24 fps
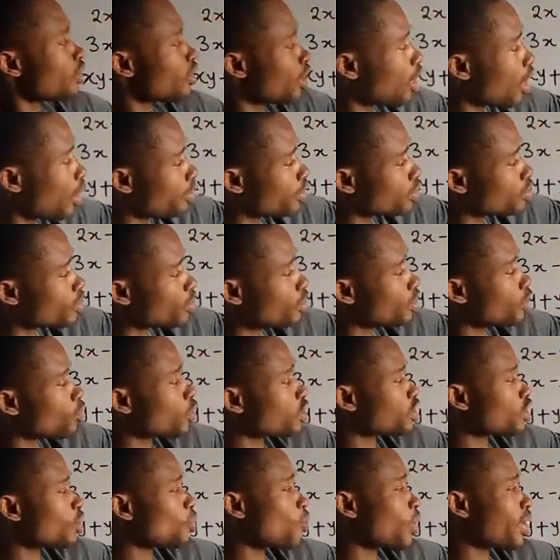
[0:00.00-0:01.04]
coming to
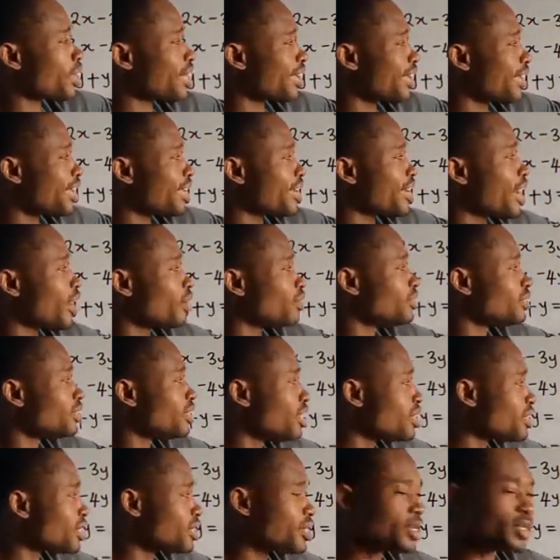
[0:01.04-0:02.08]
equation 1a now,
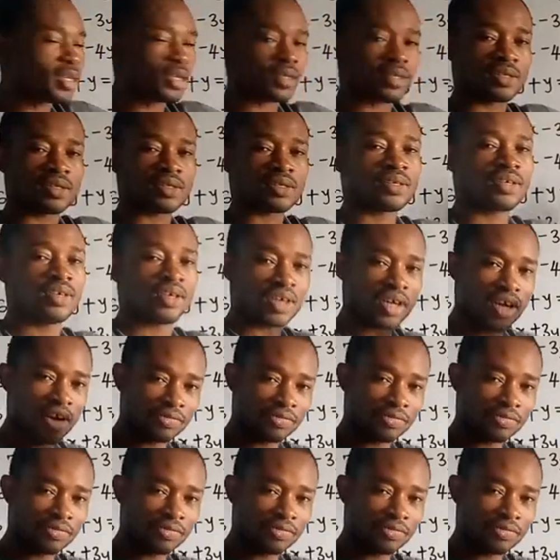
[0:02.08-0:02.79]
this is 6.